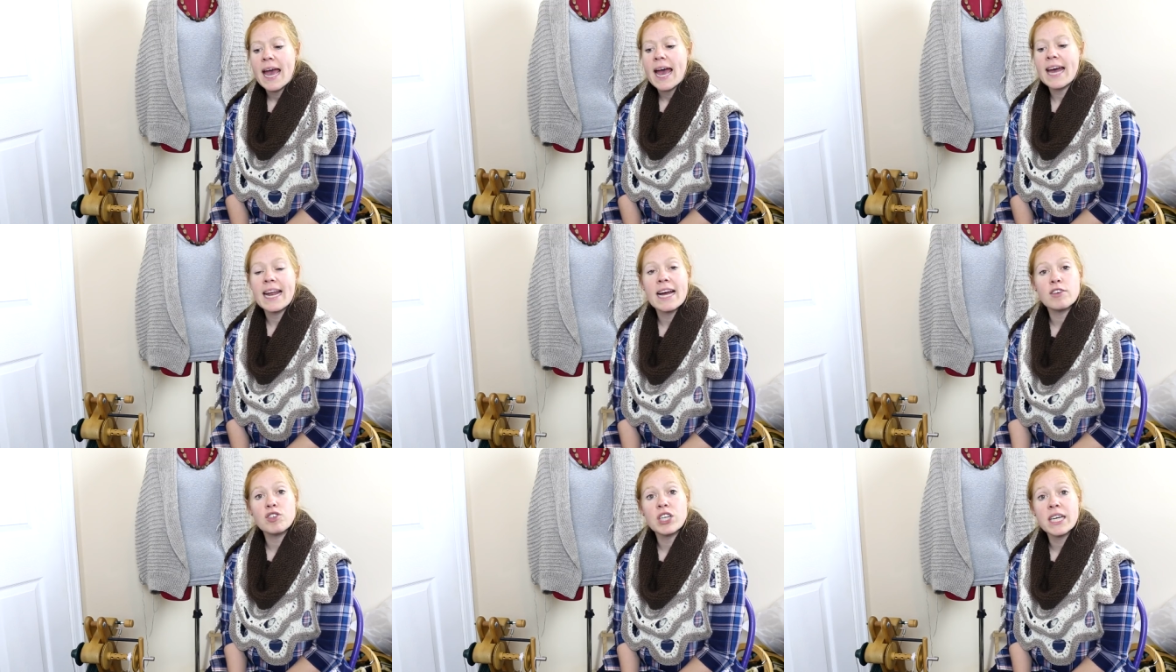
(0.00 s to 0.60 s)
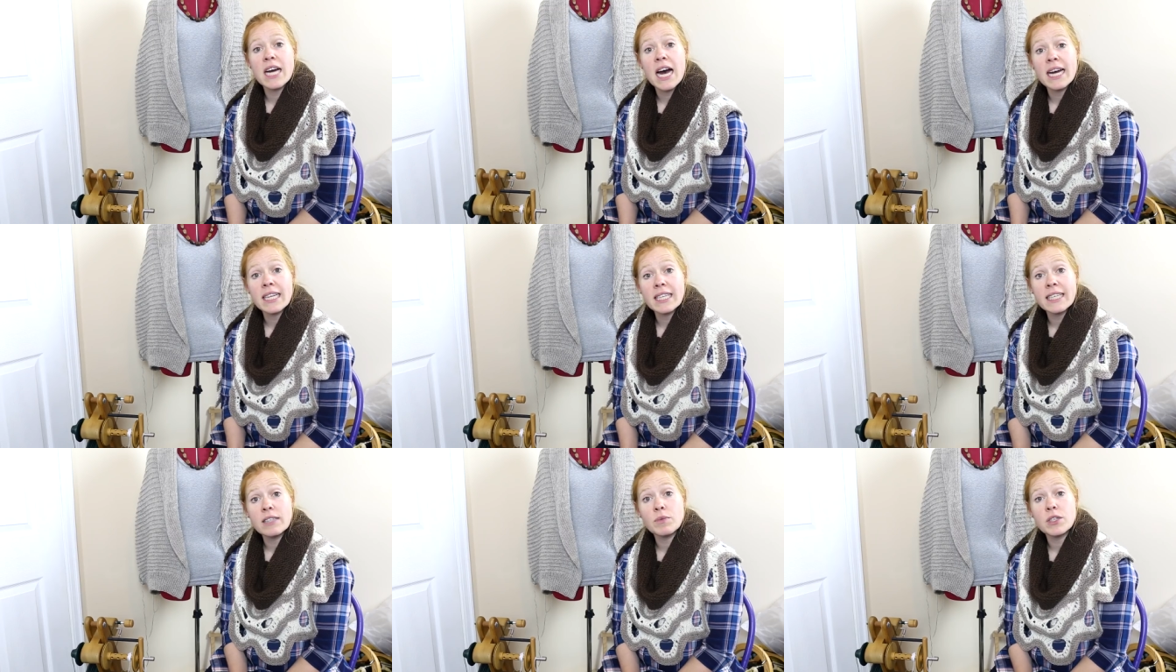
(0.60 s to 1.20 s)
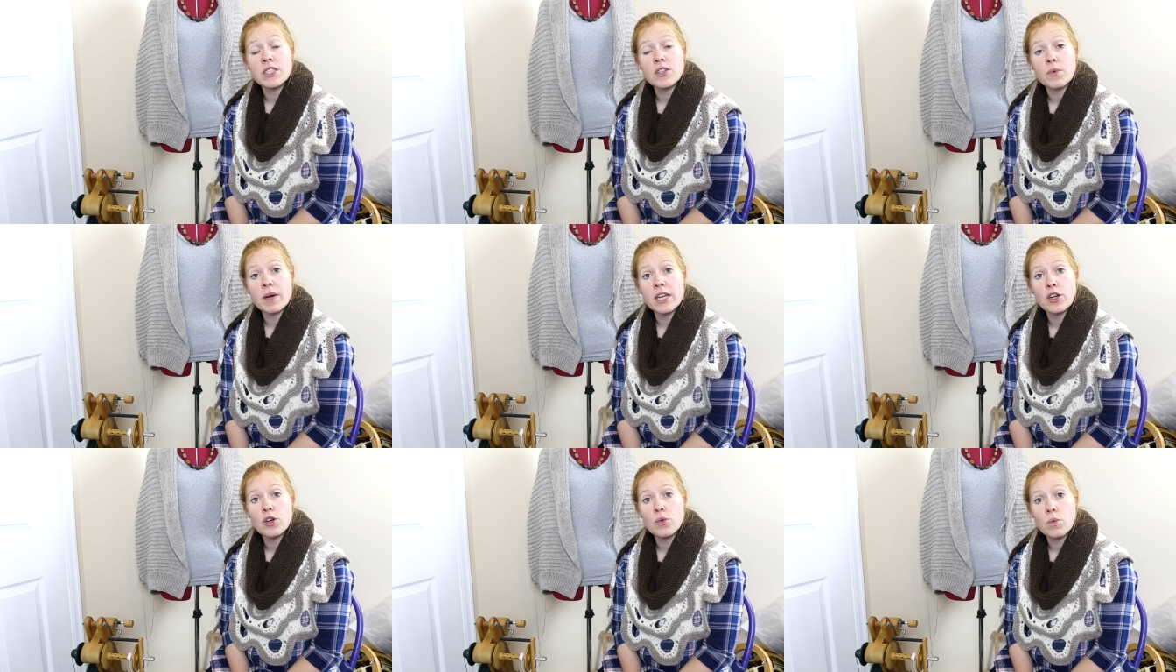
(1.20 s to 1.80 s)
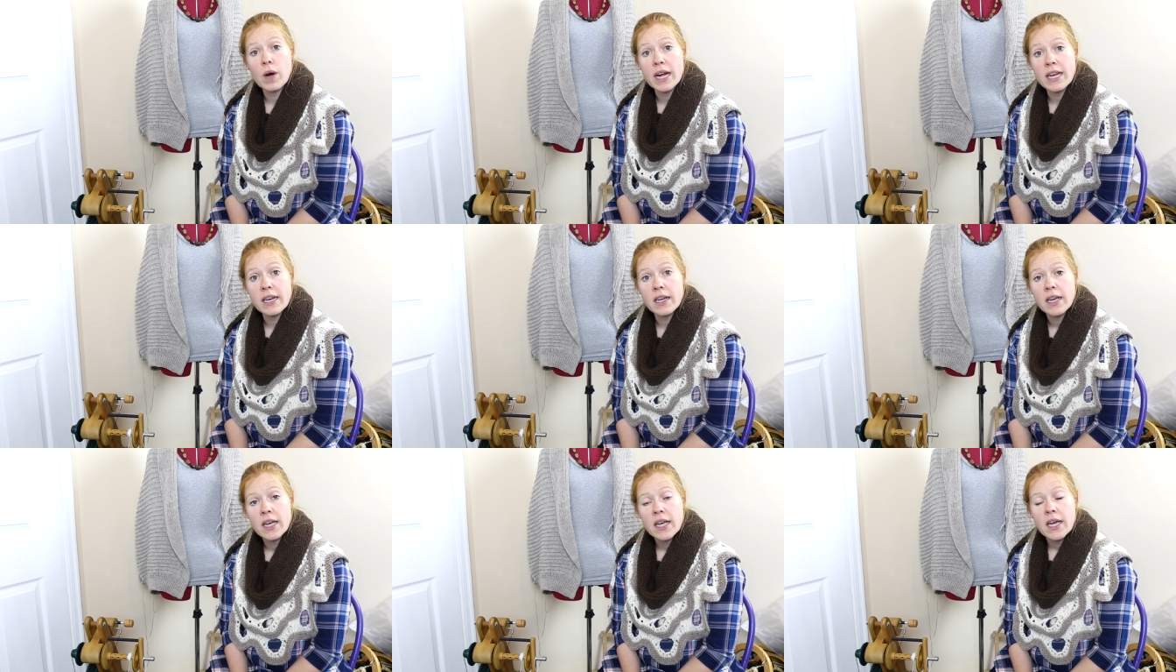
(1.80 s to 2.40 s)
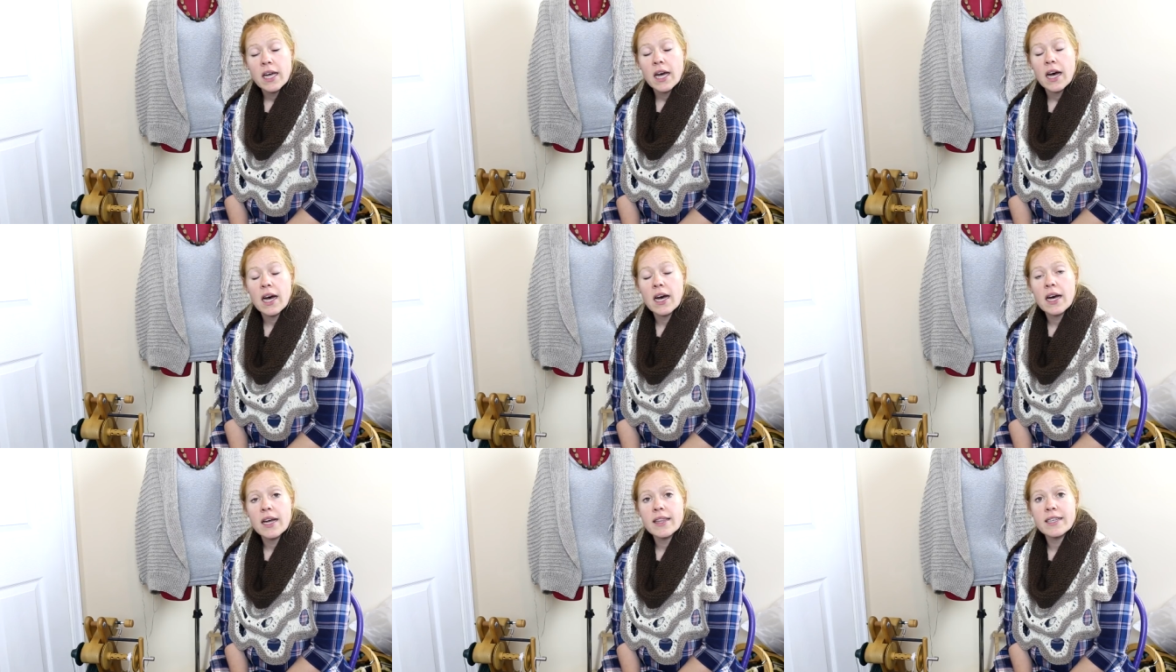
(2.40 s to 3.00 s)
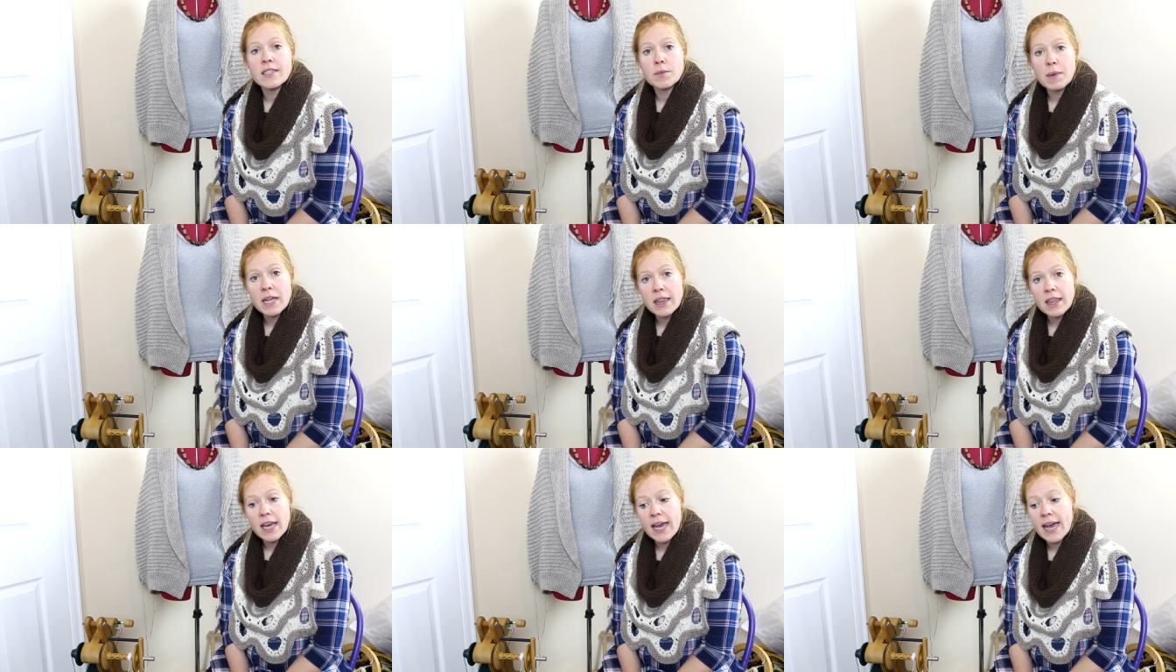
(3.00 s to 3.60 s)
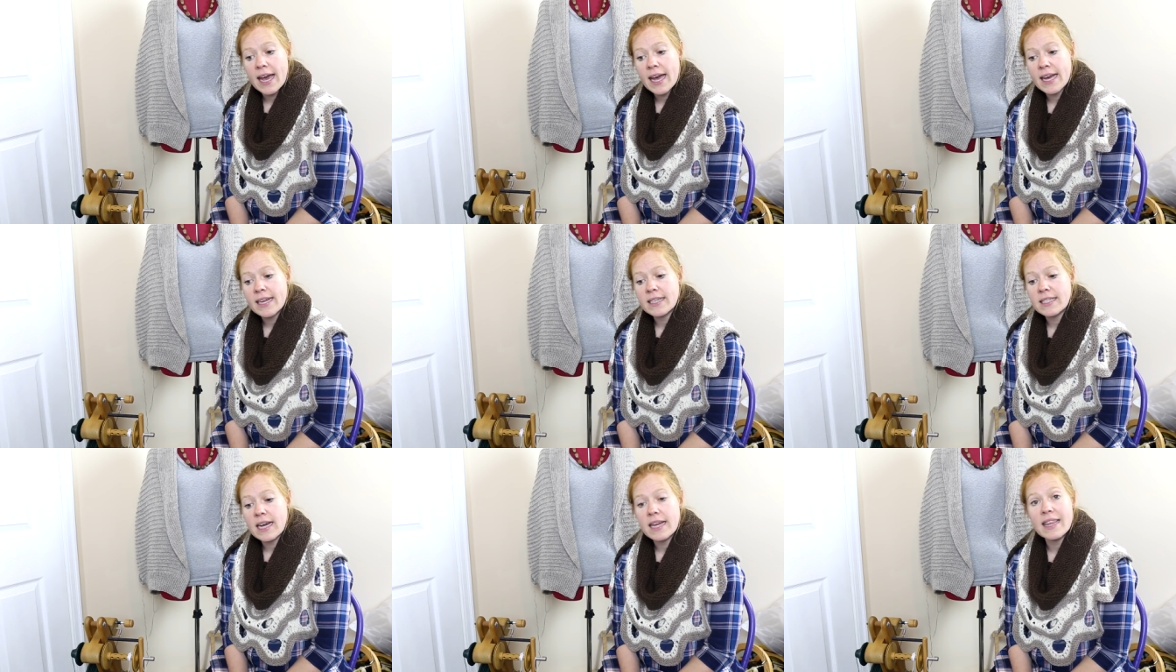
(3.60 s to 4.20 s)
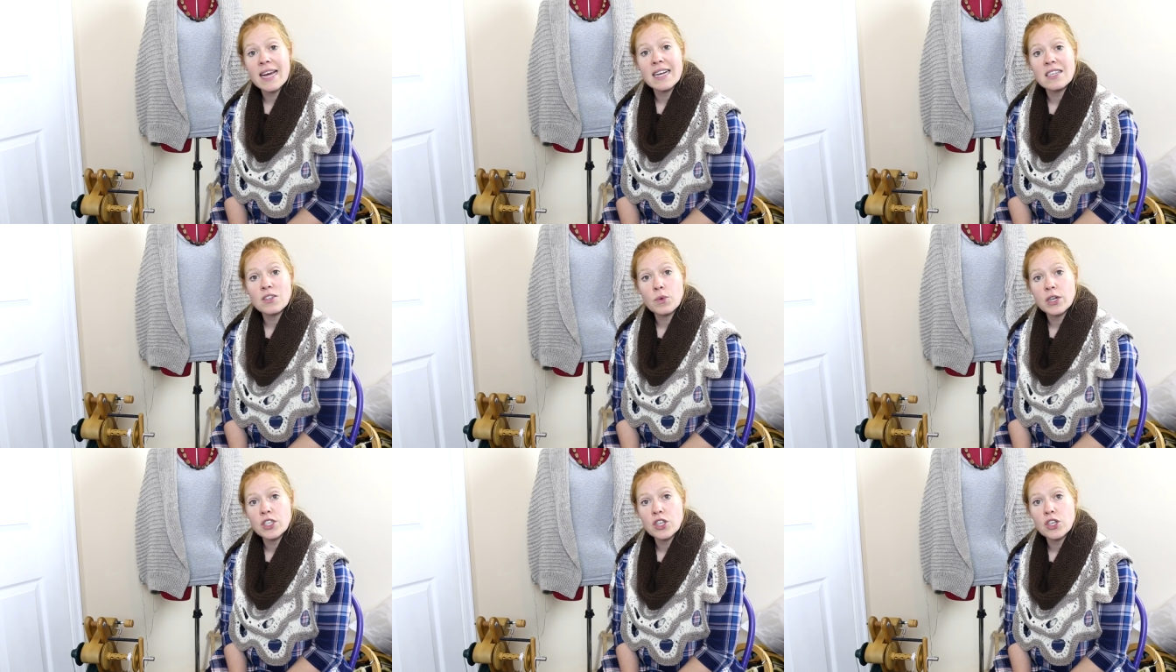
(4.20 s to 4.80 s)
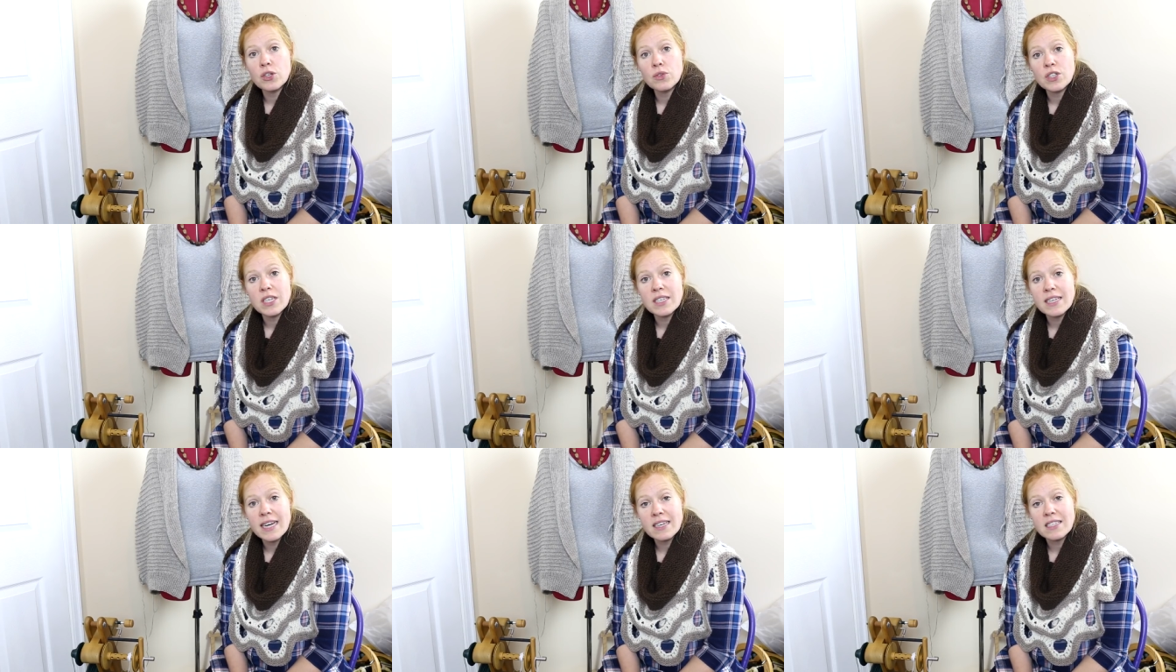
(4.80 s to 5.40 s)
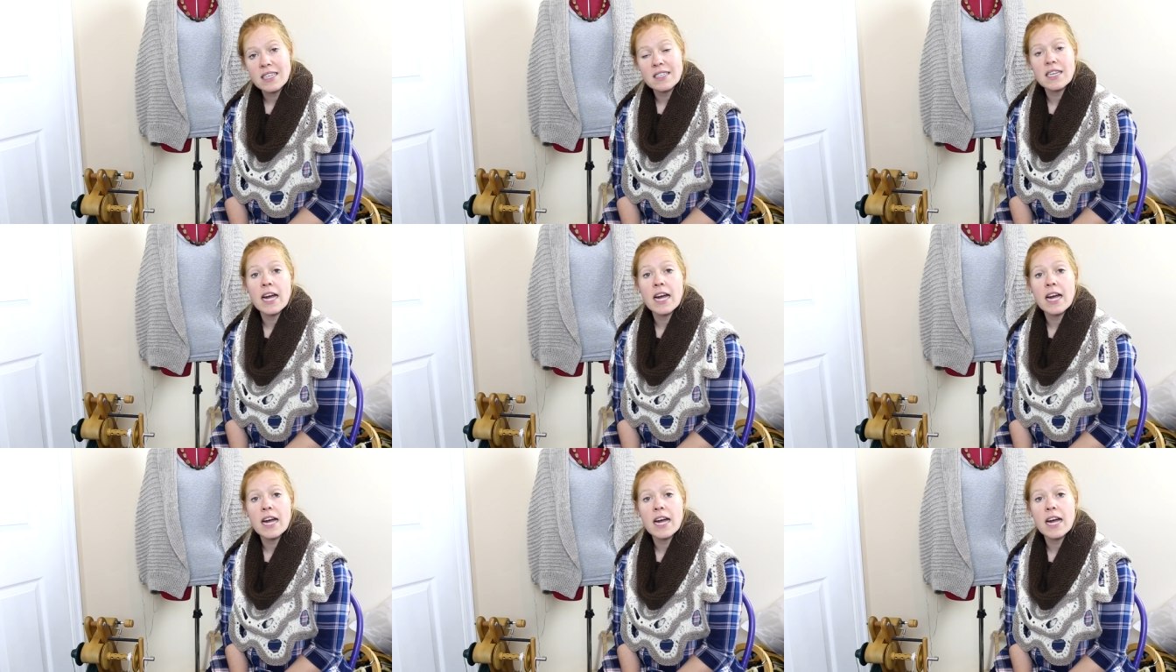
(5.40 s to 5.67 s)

And actually, Kylan was the one who won uh, this month, and uh, that is going to Houston, Texas.